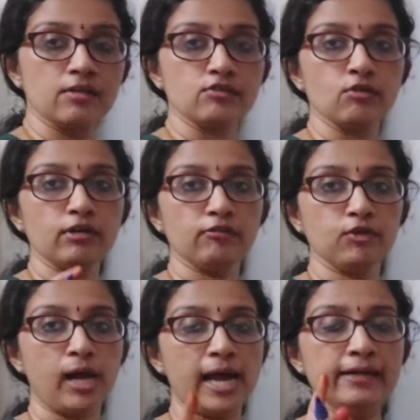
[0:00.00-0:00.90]
So
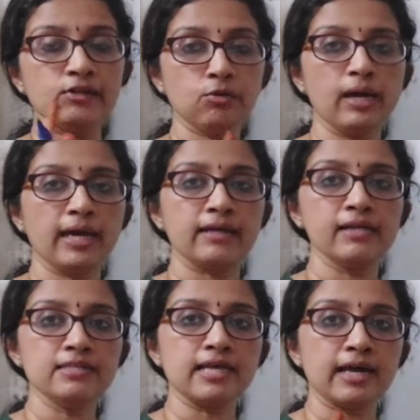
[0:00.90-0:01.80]
if you add two
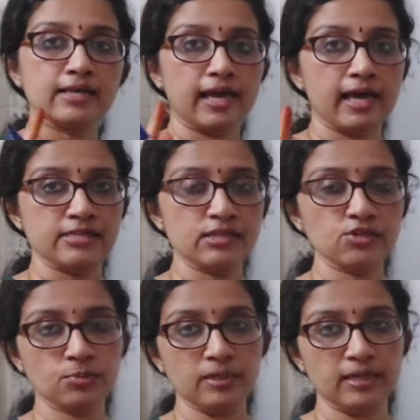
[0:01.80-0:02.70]
angles, the answer
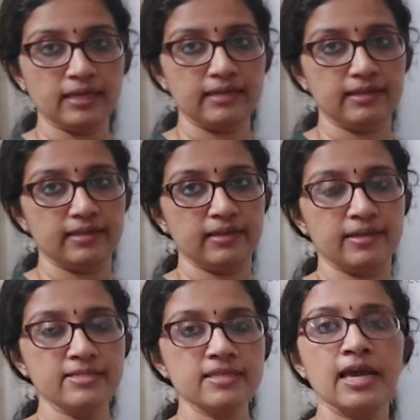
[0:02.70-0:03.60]
should be 90
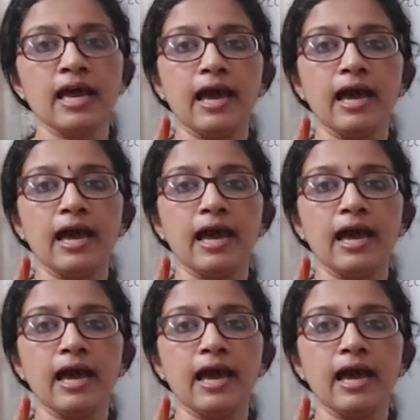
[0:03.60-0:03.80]
degrees.